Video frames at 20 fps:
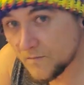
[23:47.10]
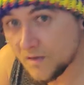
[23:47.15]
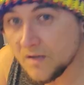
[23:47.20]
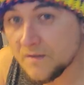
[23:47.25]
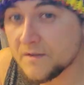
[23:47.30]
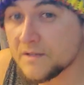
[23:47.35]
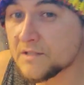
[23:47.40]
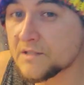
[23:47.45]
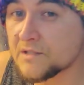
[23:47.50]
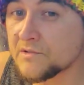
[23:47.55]

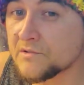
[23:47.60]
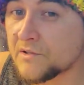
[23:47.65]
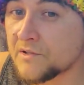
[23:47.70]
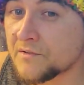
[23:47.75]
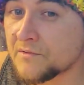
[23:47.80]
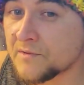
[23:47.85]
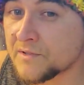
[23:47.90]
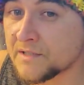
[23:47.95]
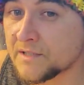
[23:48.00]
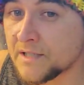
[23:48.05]
This is trying
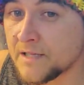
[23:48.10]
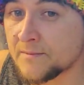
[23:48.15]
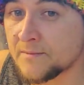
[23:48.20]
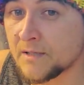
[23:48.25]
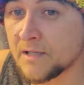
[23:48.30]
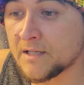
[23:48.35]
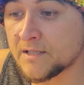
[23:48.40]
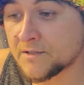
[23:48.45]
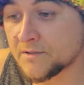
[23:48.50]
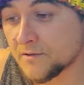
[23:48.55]
to
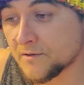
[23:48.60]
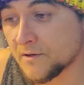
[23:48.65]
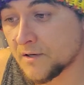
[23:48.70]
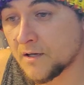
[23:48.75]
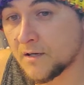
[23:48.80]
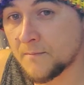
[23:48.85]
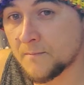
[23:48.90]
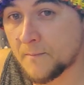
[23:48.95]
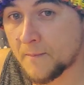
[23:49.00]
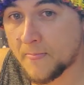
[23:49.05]
restabilize
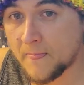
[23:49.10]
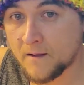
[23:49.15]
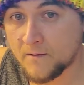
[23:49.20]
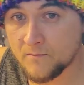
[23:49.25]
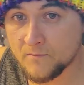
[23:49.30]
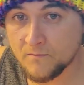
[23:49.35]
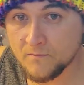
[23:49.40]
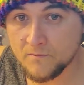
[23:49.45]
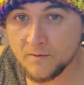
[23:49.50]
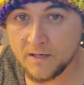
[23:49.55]
your
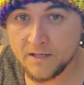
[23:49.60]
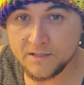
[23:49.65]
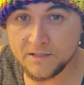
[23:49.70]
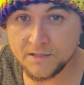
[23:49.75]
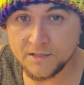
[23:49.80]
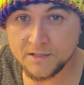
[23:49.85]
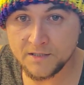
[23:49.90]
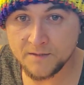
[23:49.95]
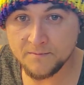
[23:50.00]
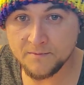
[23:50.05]

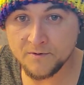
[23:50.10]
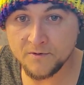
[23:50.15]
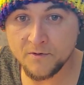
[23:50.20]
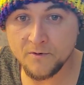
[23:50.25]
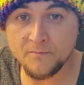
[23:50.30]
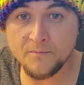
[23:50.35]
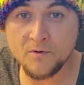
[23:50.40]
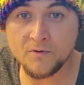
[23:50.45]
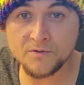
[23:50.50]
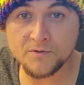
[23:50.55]
relationship or
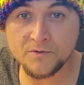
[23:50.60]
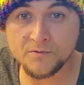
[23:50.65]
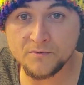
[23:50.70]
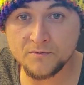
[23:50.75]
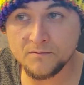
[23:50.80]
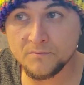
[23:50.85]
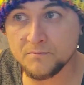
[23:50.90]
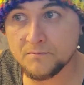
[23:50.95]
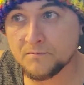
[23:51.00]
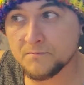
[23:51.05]
your
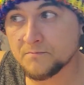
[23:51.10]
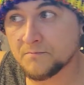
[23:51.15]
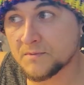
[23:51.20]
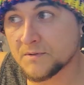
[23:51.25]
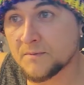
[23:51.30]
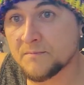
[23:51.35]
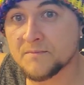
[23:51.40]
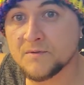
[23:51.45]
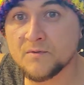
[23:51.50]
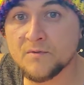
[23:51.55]

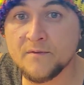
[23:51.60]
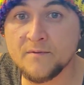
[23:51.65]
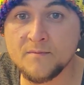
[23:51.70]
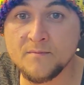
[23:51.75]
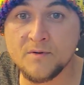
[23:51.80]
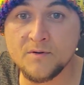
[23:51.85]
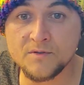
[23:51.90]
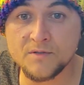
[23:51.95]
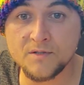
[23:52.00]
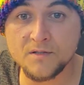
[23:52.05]
some sort of
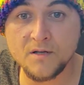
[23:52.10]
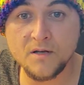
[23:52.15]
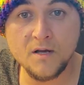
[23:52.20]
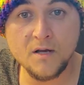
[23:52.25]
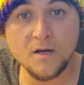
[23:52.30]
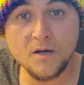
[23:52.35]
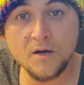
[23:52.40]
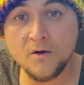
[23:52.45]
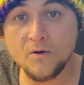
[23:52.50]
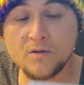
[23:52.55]
emotion.
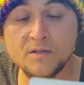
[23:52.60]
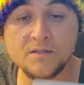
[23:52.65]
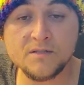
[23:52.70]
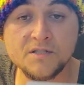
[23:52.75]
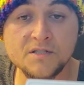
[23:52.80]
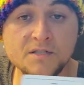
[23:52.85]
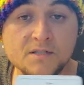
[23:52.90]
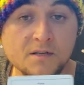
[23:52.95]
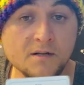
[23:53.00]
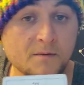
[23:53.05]
Or it's
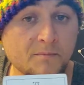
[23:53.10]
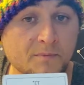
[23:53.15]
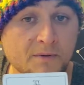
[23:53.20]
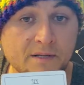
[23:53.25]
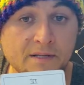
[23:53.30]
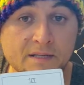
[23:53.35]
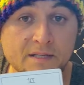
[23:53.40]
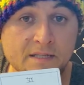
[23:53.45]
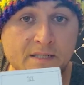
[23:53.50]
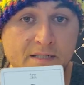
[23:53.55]
just a
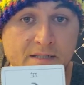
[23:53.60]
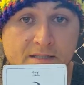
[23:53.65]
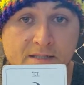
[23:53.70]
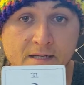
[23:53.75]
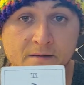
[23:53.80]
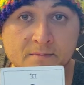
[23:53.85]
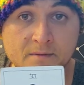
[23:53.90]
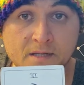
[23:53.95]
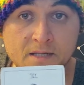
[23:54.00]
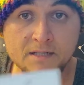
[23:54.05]
completely
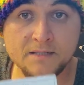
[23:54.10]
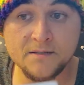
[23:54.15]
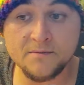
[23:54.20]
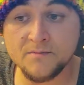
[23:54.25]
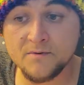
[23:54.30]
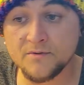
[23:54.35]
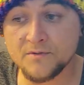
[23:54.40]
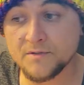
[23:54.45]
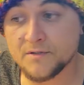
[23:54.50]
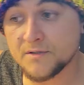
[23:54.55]
destabilized
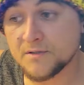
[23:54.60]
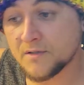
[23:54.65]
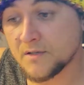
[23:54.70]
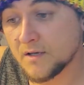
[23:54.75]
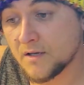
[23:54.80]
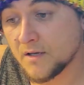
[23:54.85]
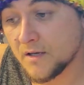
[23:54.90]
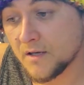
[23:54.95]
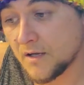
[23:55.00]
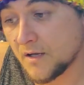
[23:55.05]
emotion.
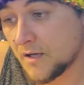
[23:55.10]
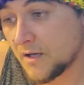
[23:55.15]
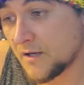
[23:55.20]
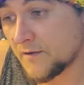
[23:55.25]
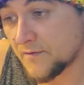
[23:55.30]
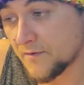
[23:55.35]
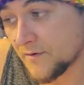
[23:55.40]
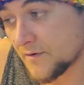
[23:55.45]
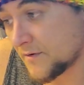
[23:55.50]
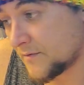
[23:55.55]

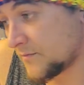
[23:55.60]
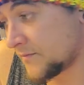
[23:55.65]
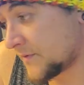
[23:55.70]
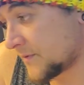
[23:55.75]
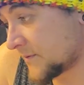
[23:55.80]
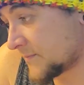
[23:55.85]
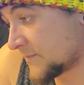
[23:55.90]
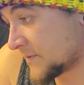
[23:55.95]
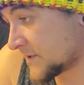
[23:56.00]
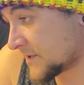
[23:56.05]
If you're in
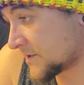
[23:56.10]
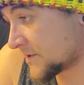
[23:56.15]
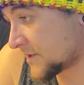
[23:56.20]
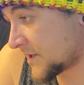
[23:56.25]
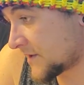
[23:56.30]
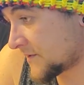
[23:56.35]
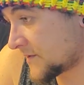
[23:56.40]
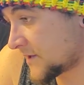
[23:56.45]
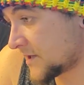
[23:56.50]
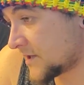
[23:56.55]
the position,
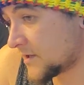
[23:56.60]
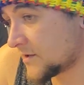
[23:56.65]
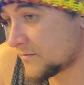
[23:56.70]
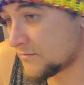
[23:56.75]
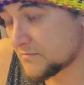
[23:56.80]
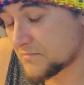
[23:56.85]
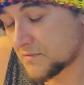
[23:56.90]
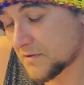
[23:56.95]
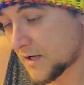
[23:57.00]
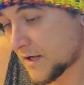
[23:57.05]
I think
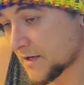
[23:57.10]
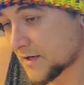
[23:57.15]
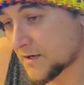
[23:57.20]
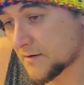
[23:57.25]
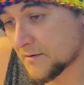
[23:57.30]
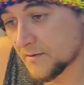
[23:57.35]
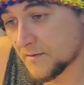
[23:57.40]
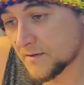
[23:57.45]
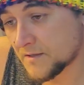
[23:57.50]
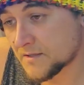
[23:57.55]
I
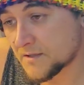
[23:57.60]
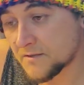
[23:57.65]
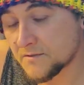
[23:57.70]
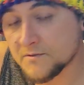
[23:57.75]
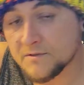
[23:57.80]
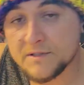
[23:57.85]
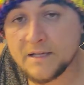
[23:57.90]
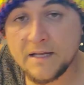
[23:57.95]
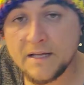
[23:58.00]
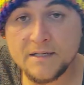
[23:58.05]
could, it's
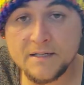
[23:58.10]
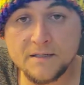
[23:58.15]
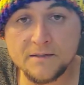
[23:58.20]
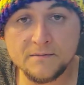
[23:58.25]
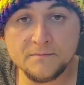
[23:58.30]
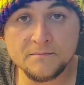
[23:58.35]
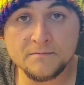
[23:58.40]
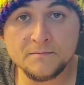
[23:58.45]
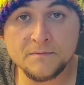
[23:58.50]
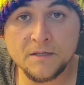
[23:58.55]
understanding.
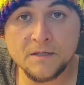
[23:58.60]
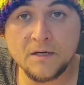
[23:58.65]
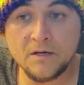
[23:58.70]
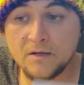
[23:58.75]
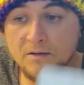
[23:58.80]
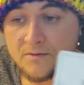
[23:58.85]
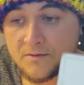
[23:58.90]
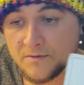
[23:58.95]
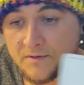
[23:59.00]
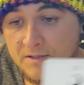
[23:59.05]

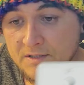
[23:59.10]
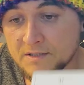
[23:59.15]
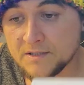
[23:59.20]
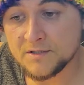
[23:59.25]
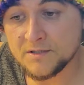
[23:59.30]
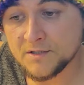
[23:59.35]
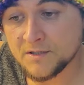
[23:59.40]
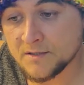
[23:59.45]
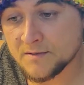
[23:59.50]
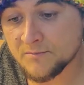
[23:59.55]
So this
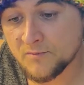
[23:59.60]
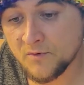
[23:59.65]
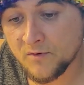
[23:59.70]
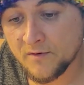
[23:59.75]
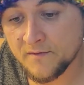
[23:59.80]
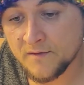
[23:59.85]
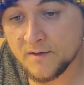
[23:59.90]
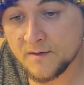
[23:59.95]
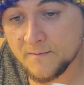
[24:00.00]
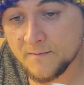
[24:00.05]
is just more
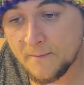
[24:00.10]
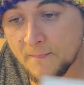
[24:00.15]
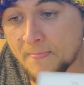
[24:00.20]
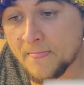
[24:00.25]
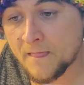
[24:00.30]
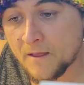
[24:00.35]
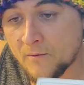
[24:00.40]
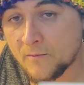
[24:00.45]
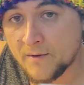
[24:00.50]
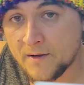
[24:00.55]
of a,
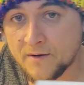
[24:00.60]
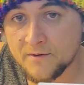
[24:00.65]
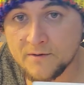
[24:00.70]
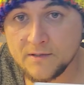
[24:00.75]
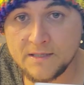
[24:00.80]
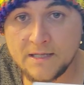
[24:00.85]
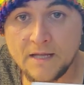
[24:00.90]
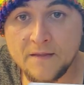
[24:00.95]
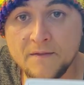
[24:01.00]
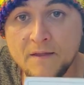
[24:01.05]
we
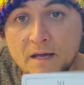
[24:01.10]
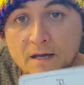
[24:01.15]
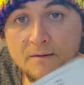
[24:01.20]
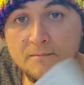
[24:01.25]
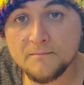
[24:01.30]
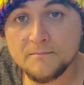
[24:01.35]
understand that.